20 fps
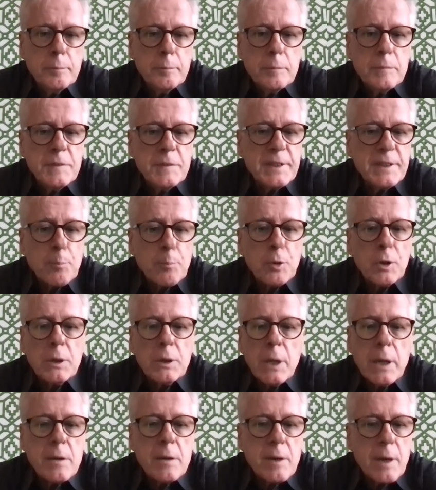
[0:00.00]

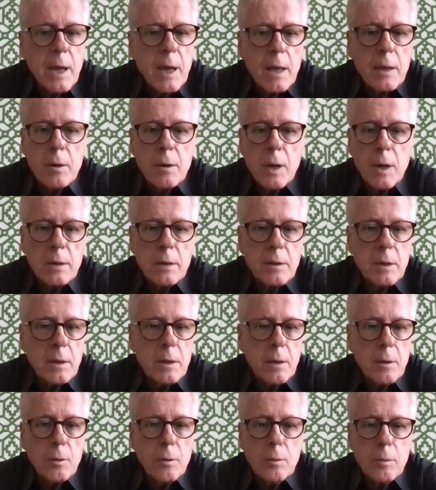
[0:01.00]
separately and together, got to
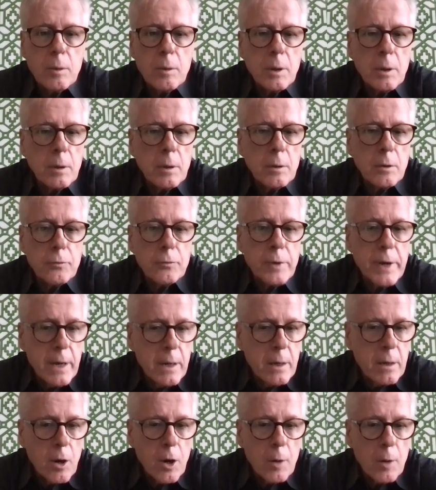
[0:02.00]
know uh,
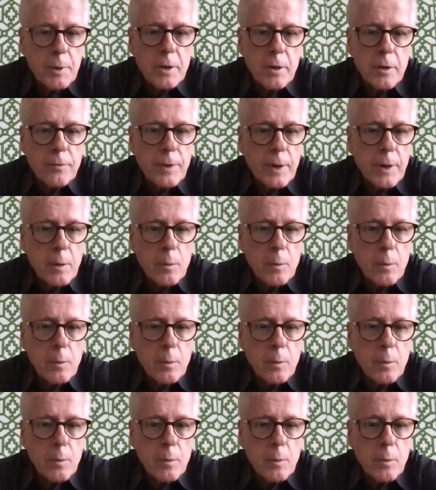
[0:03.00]
Rene Carpenter very